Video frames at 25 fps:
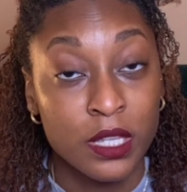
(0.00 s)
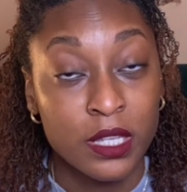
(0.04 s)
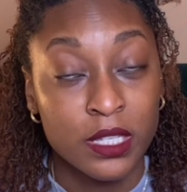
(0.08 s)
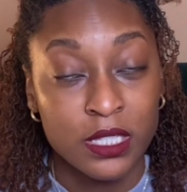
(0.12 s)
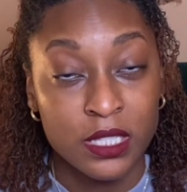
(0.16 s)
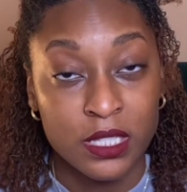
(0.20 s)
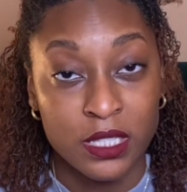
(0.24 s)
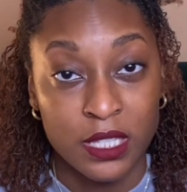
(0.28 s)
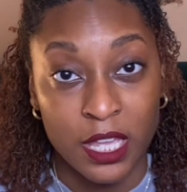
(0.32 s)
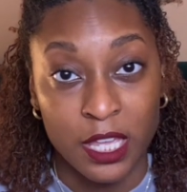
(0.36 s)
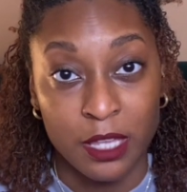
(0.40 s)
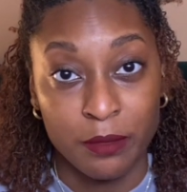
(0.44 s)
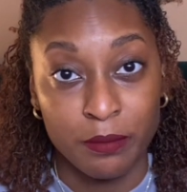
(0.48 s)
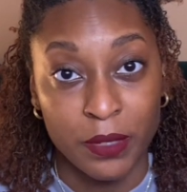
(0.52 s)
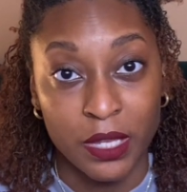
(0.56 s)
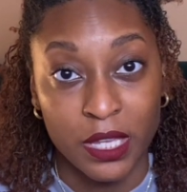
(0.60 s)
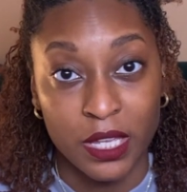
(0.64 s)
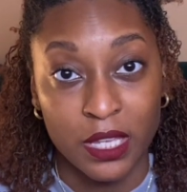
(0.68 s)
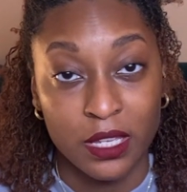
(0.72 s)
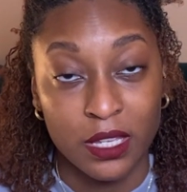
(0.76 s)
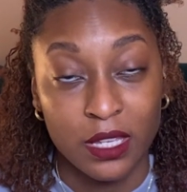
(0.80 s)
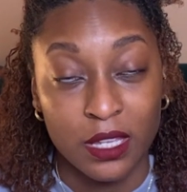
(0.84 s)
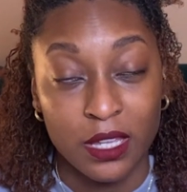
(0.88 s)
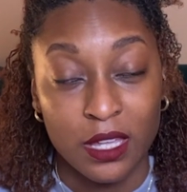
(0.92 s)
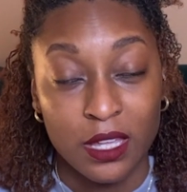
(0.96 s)
statement.
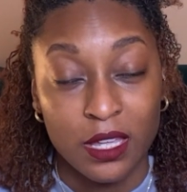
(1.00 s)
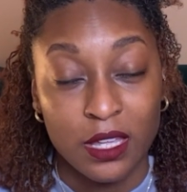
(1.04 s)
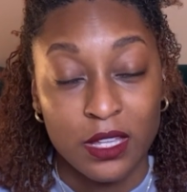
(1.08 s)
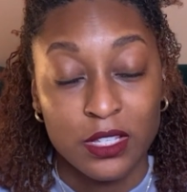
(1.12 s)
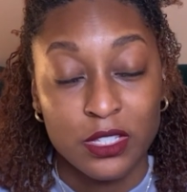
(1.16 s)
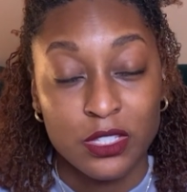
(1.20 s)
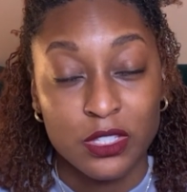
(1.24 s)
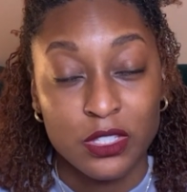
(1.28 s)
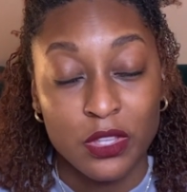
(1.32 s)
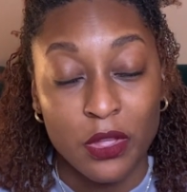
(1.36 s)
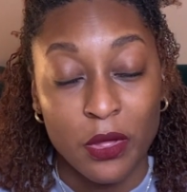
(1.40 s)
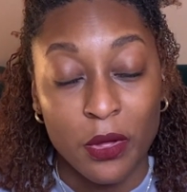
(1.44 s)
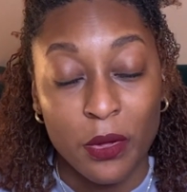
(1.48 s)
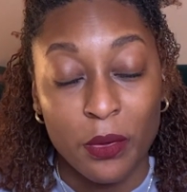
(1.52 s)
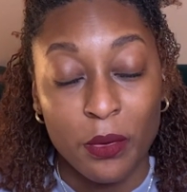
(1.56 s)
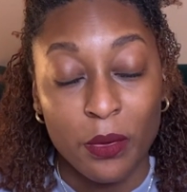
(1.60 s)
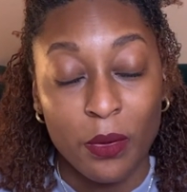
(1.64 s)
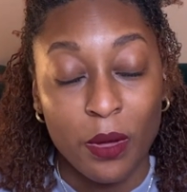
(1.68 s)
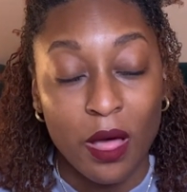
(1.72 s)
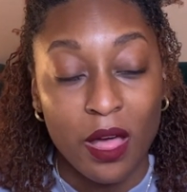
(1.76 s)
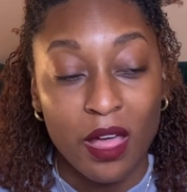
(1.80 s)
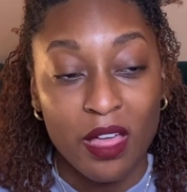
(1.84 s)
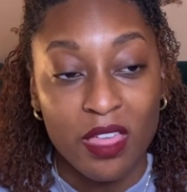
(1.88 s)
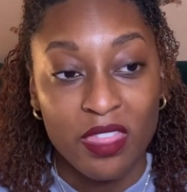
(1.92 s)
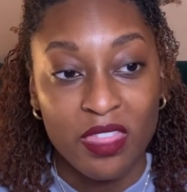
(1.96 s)
So
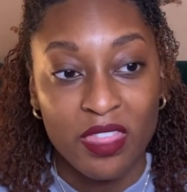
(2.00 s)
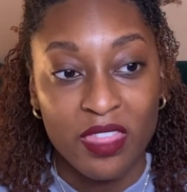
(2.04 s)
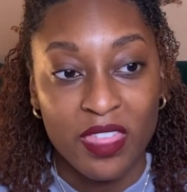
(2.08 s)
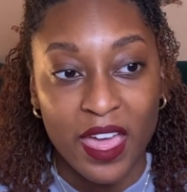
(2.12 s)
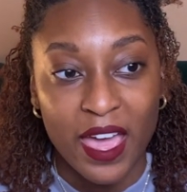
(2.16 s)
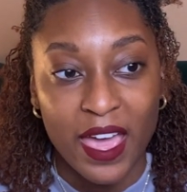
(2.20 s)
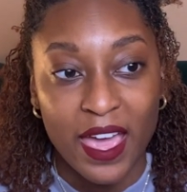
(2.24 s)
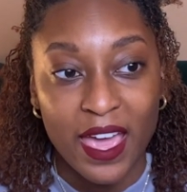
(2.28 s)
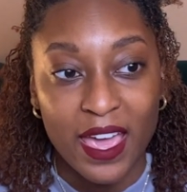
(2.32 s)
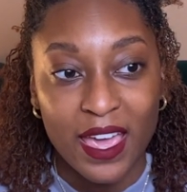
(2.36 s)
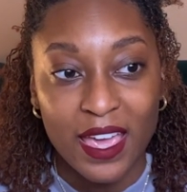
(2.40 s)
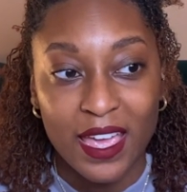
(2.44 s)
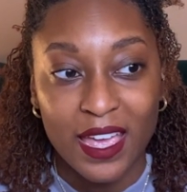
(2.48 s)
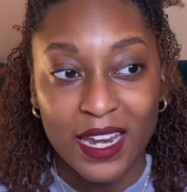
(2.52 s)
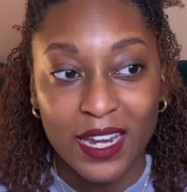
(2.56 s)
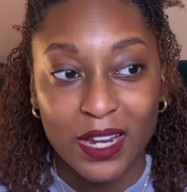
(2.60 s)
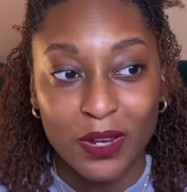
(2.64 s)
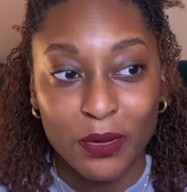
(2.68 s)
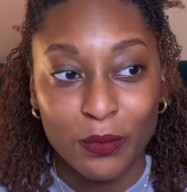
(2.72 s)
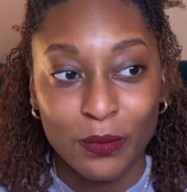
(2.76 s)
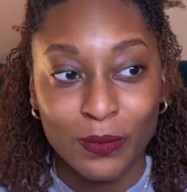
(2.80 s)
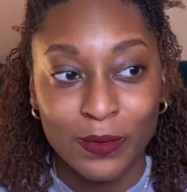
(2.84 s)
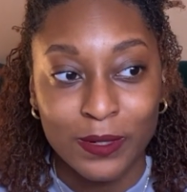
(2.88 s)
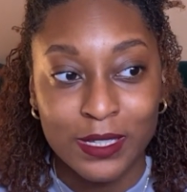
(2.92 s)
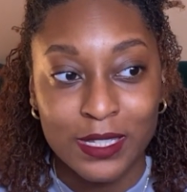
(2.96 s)
that
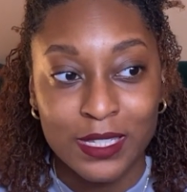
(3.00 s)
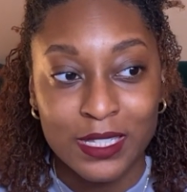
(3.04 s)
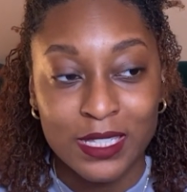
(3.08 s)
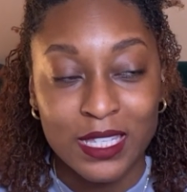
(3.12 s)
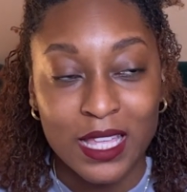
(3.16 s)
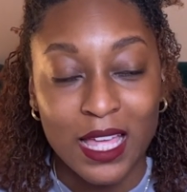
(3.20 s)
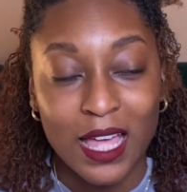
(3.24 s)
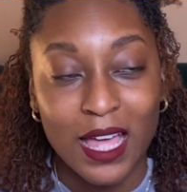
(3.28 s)
was